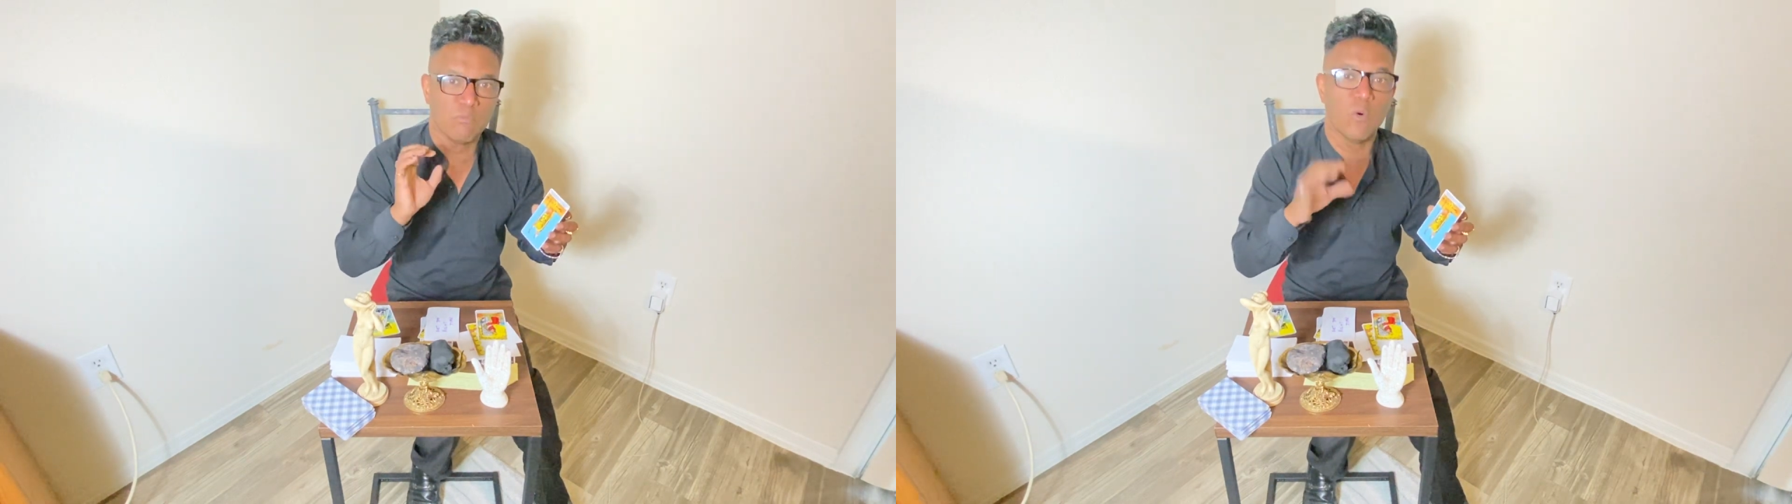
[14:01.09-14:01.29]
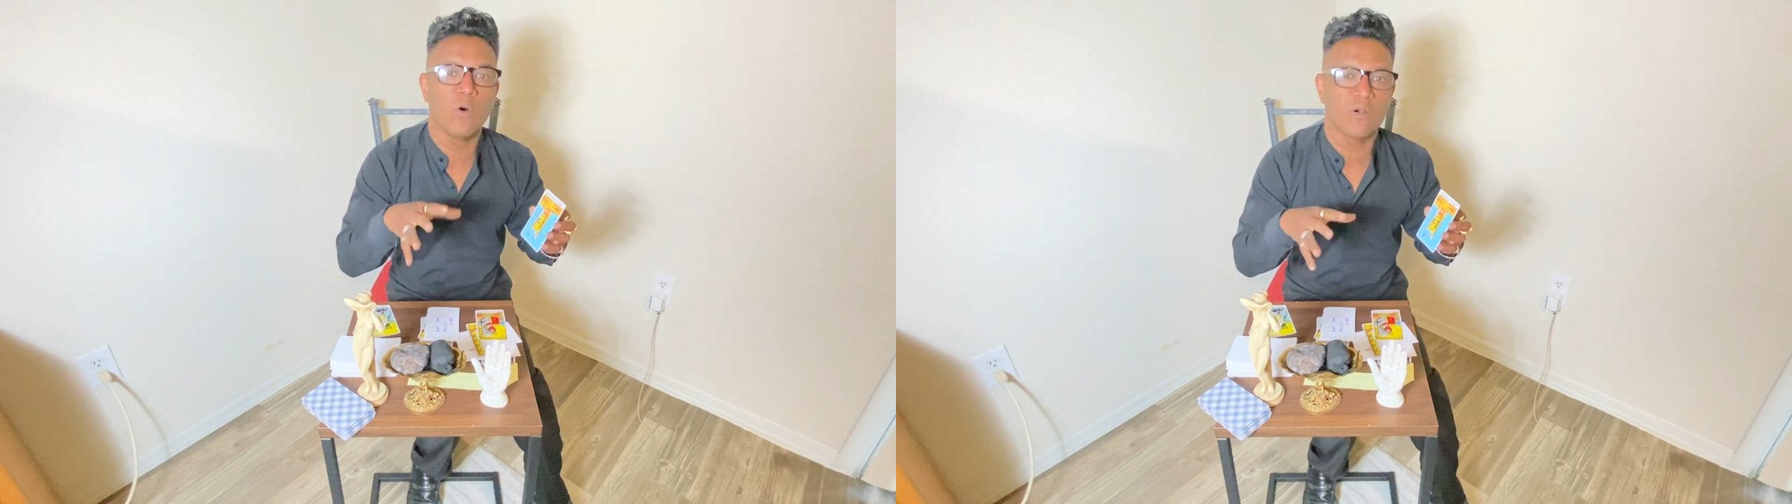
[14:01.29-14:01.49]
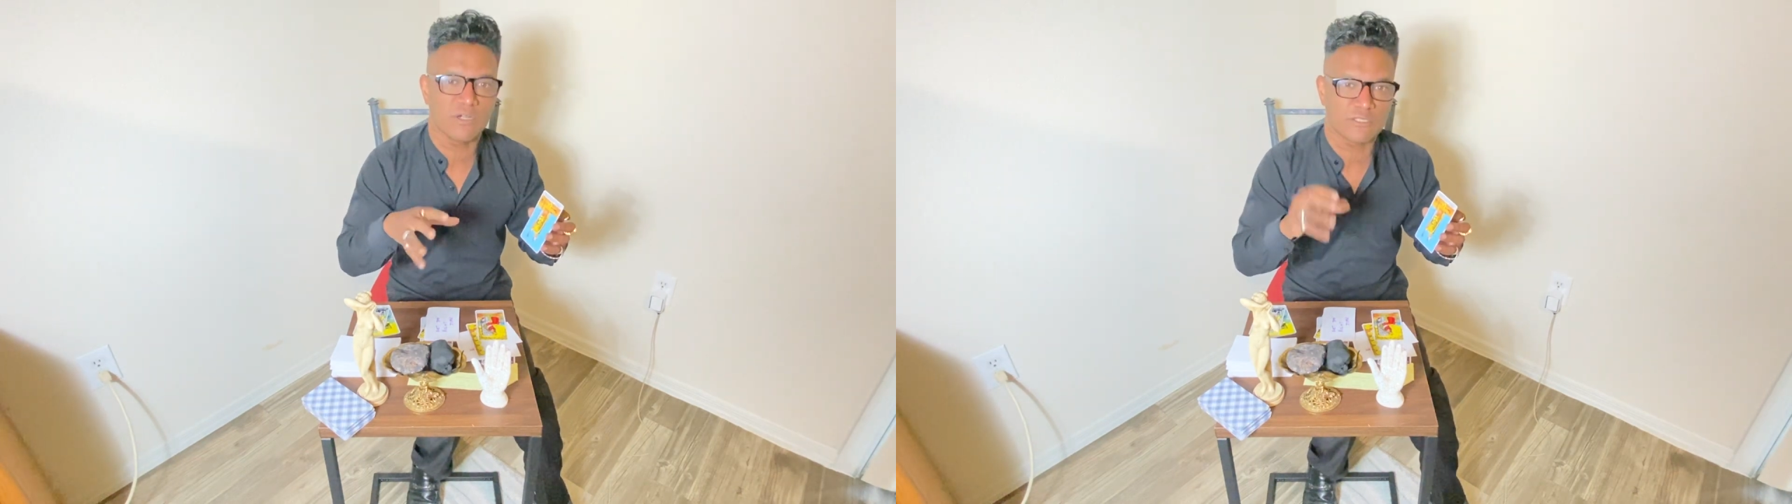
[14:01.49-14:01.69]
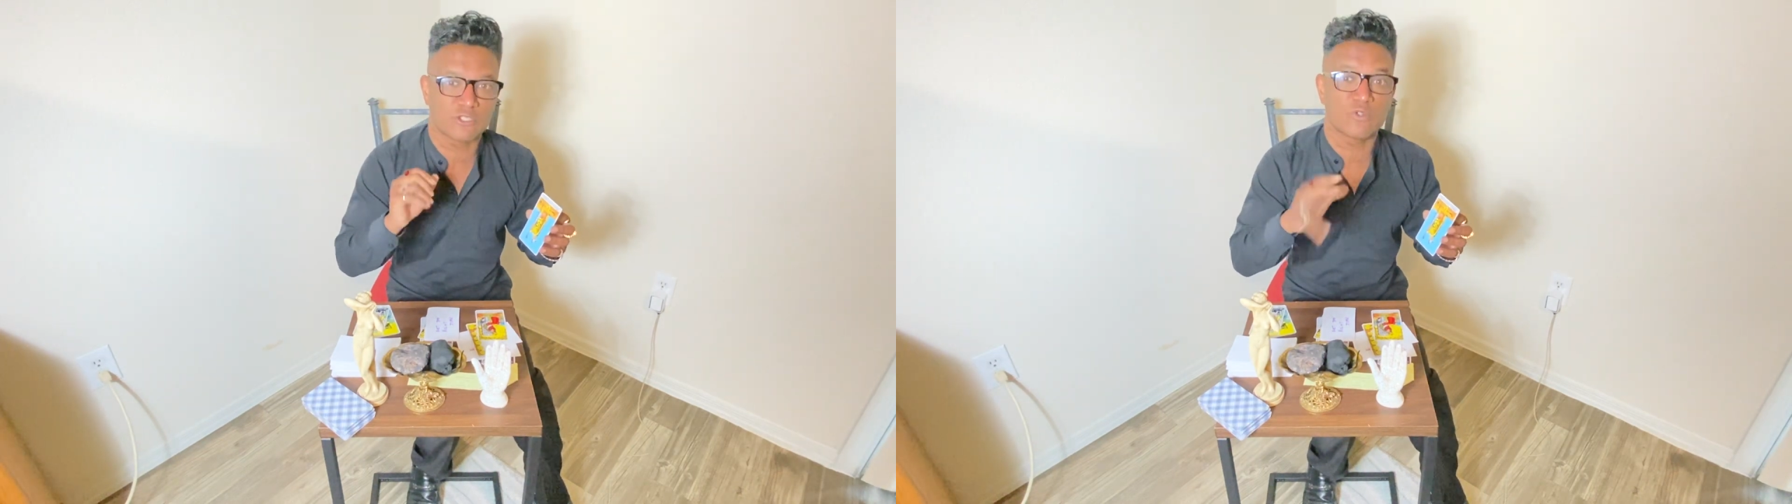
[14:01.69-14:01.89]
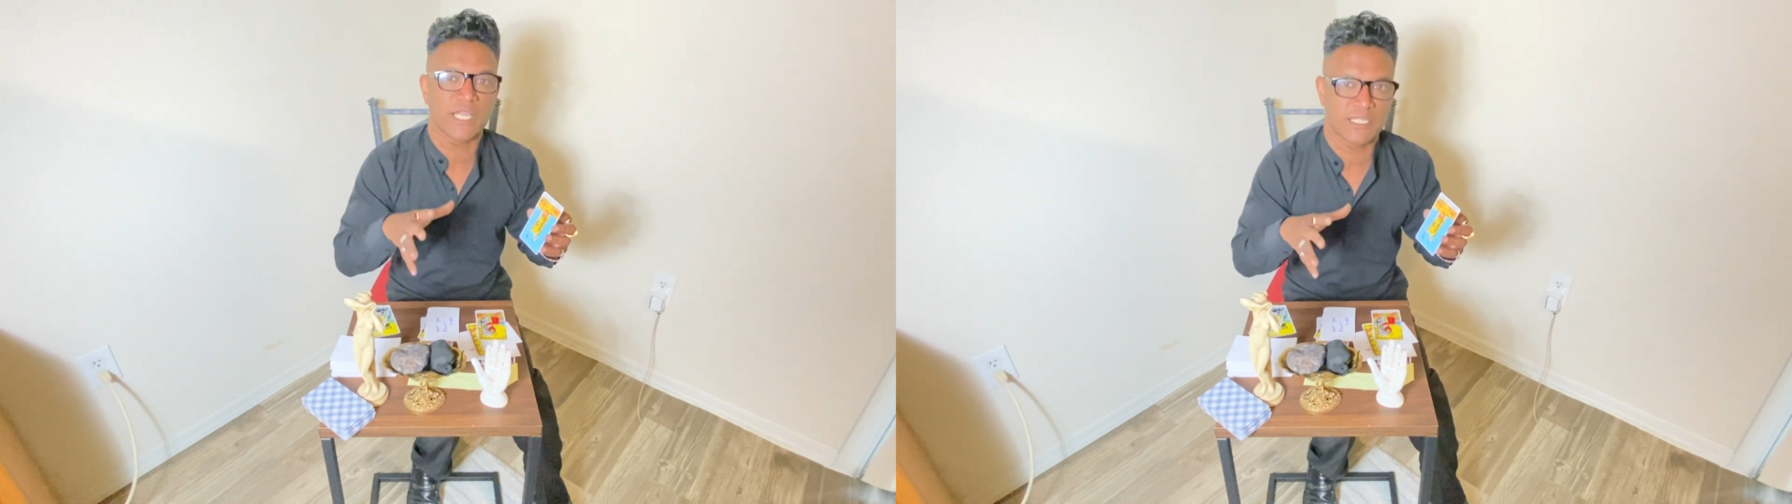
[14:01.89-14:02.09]
more
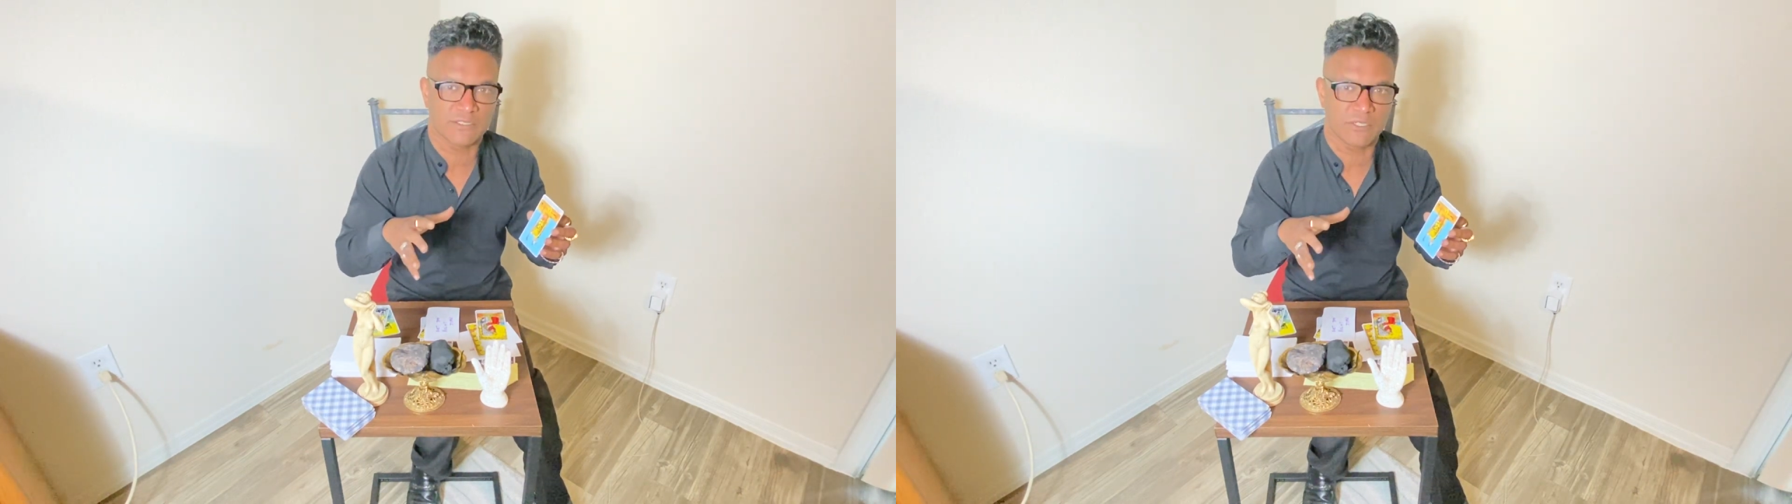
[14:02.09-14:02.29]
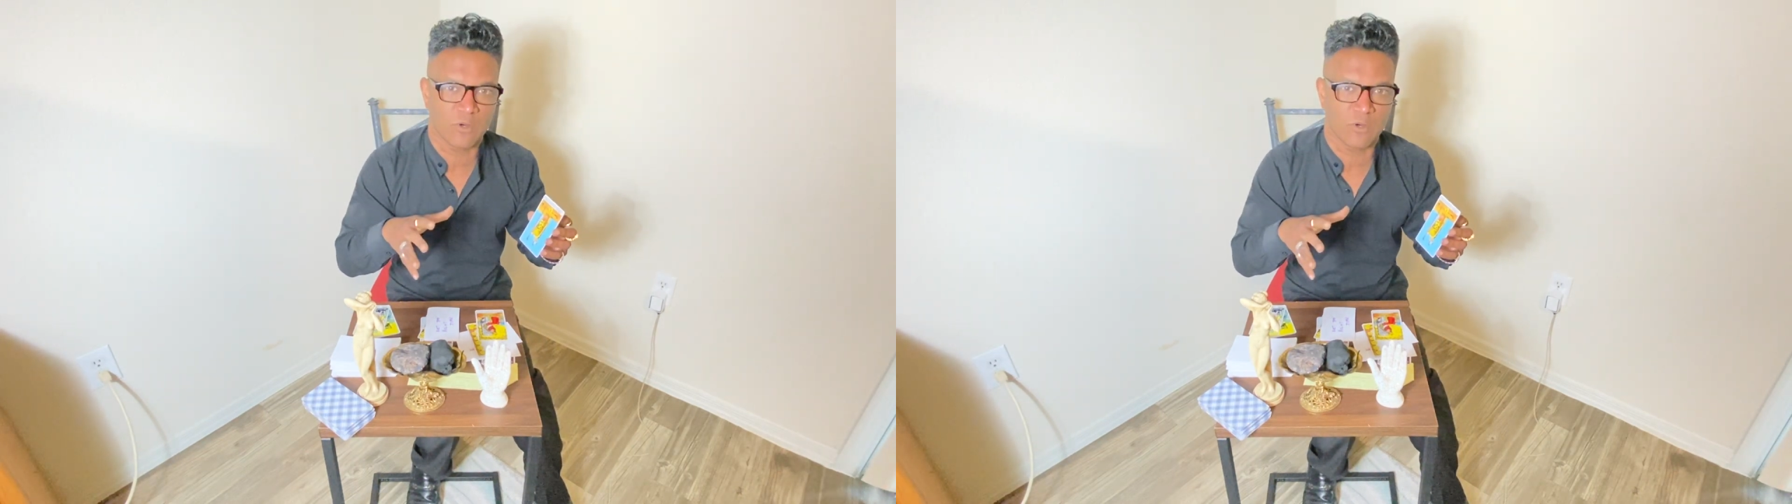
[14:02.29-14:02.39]
tricks your